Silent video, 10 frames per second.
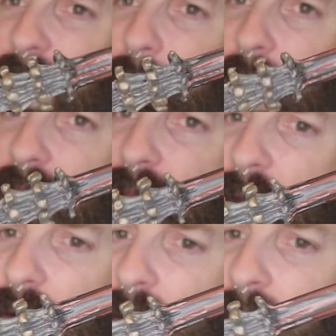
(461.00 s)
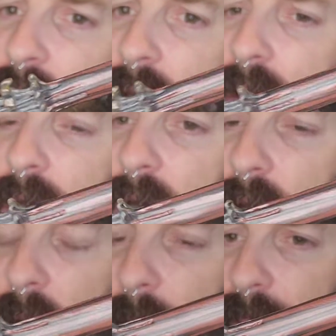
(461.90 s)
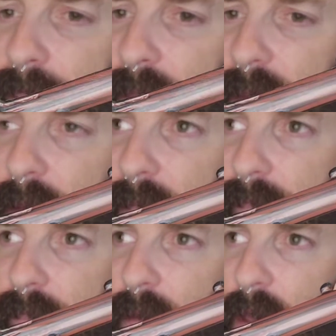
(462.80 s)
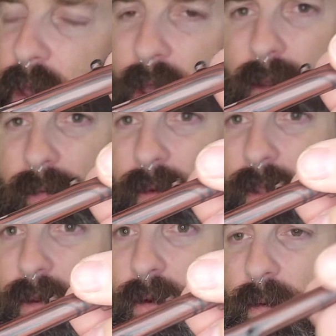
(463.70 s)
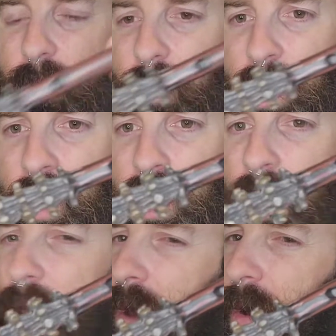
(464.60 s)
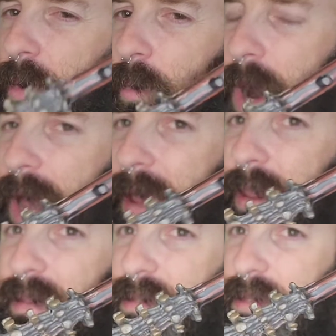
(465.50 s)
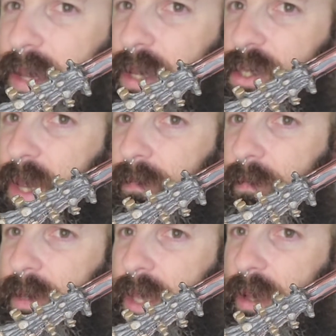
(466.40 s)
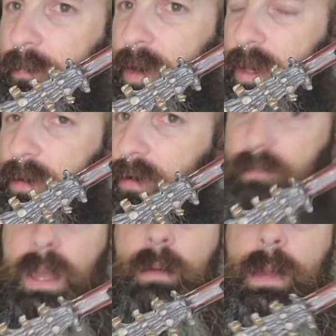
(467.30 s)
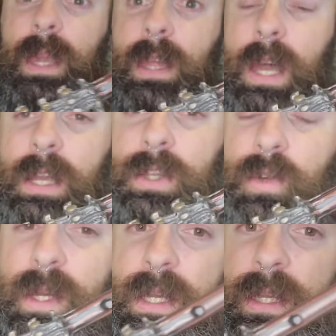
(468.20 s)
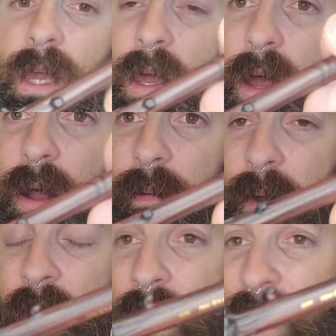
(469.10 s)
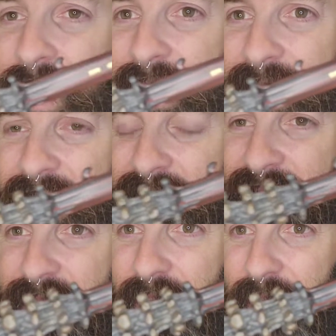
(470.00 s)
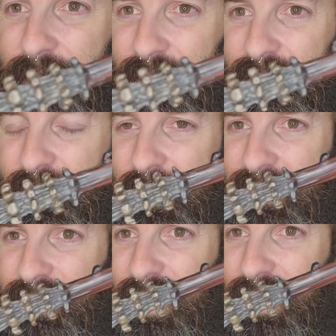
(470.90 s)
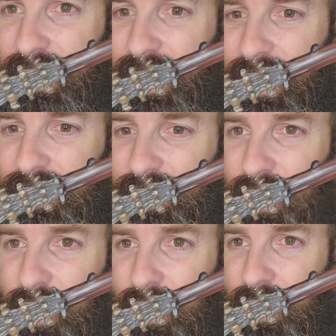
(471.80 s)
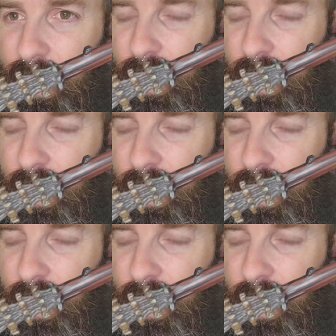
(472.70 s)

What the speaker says: pine cone. I don't really know why his is kind of shaped to be like a pine cone. Maybe he likes trees. I'm not sure, but it's kind of got like a dark,